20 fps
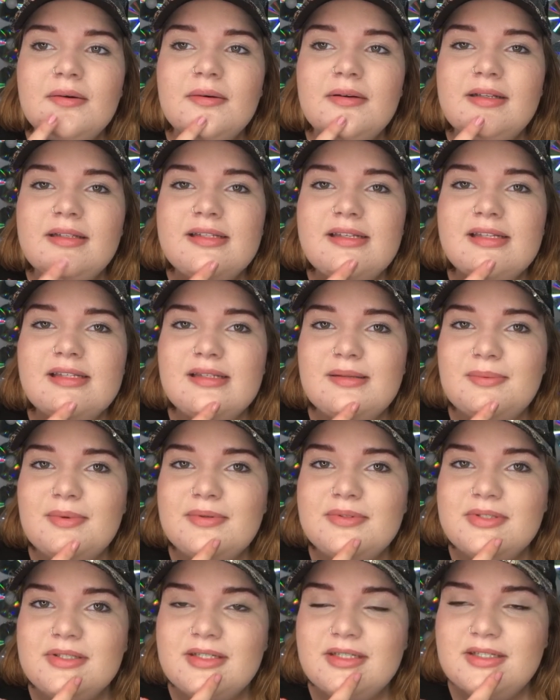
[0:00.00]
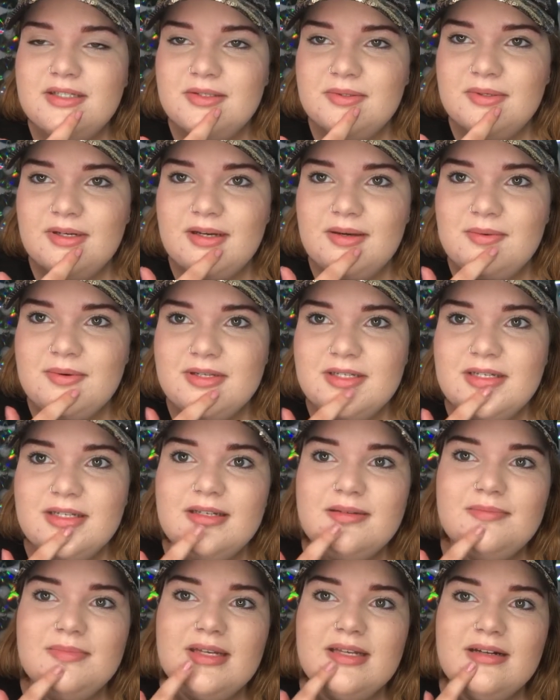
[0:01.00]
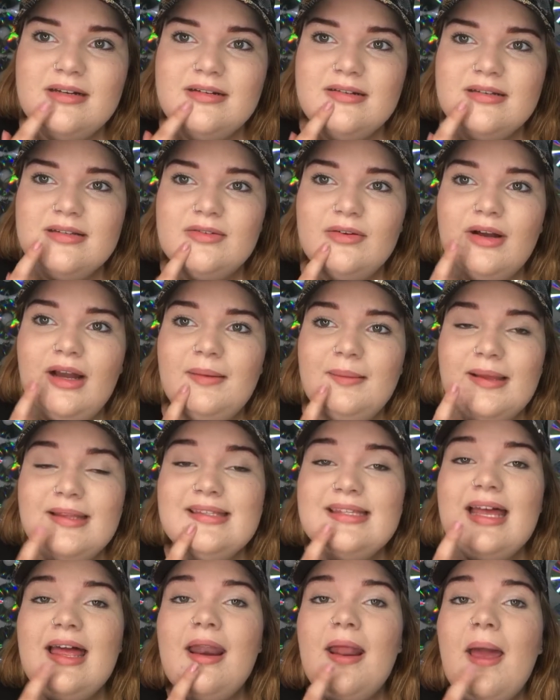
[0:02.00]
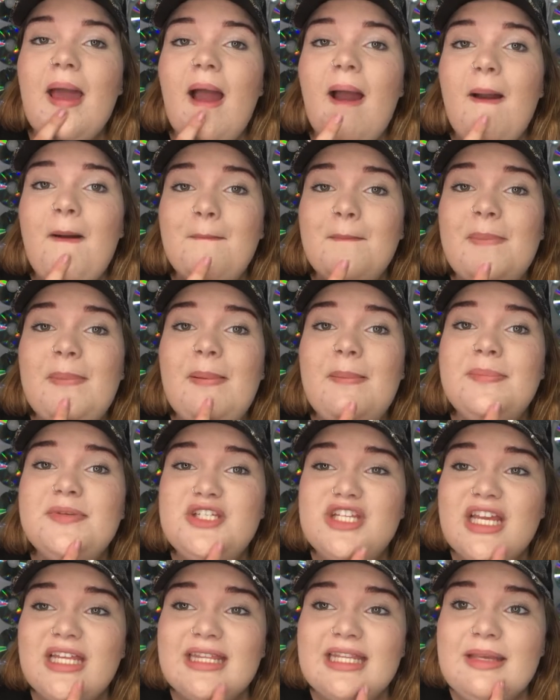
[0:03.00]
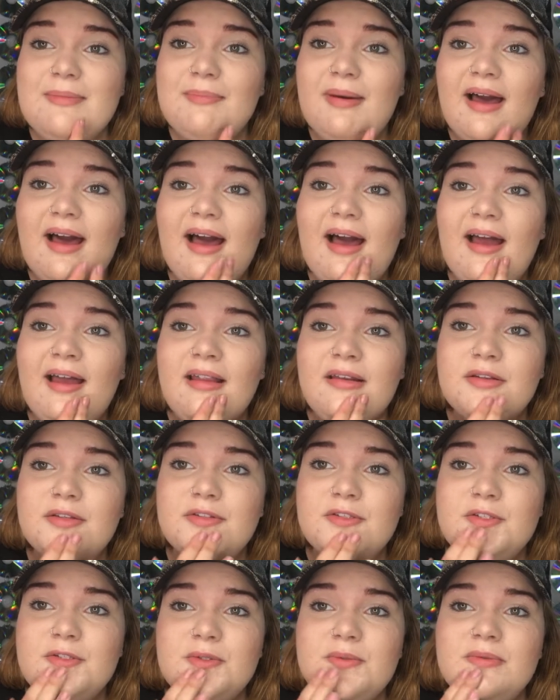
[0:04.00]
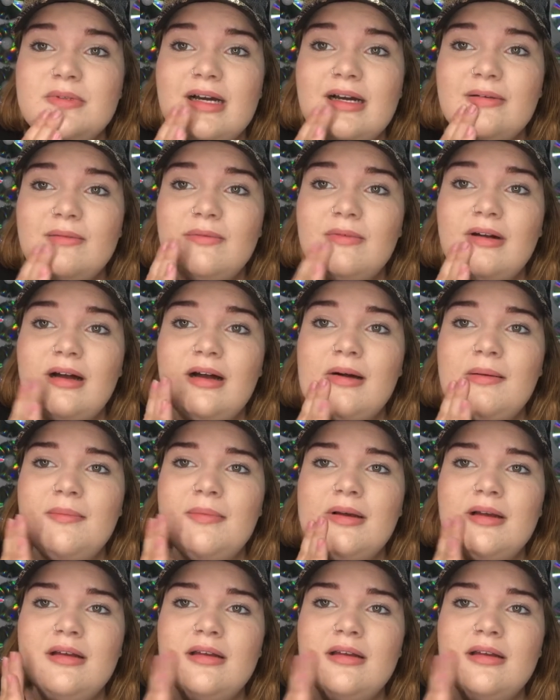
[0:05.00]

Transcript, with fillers: Is this supposed to do? I wish it better described. It said gently pat, do not rub.